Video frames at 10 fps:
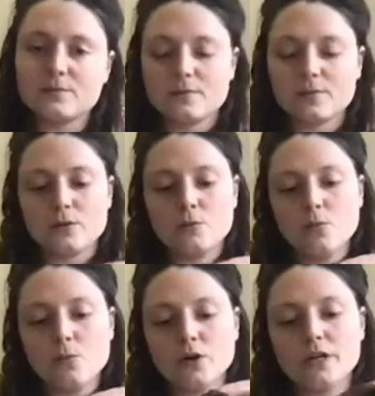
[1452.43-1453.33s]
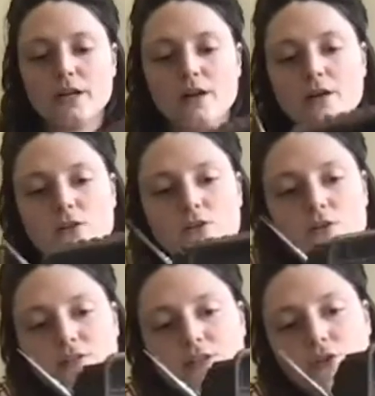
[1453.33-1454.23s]
the more
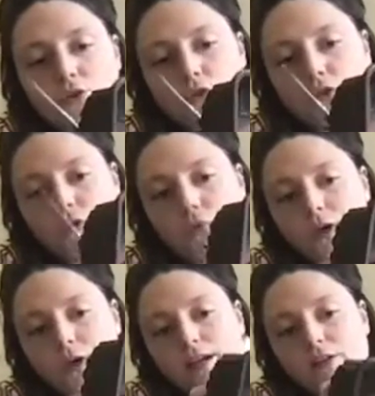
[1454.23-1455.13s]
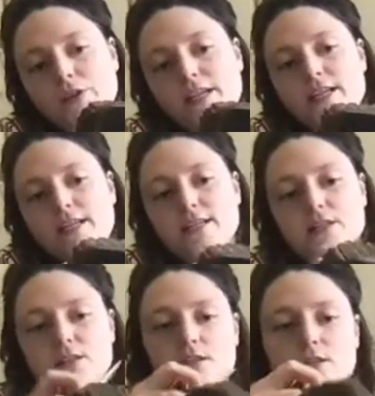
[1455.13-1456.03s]
adjusted you you get
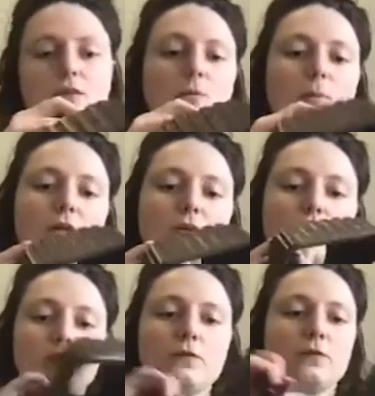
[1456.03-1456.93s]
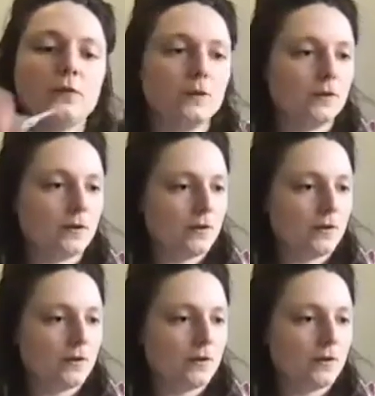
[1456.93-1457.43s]
it, the better word